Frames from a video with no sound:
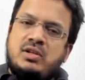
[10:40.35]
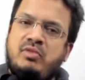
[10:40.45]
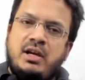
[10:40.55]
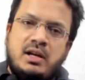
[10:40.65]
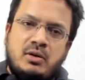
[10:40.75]

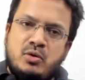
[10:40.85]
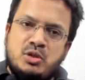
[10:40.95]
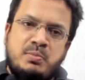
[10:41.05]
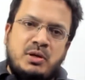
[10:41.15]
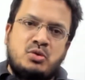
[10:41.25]
we are going to
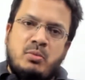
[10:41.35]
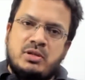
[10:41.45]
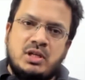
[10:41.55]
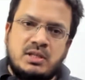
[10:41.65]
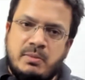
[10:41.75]
spend so much
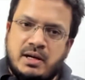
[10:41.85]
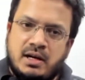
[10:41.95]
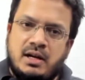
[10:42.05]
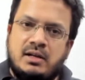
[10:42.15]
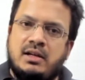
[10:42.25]
on
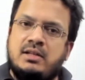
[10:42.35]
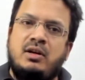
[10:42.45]
semiconductors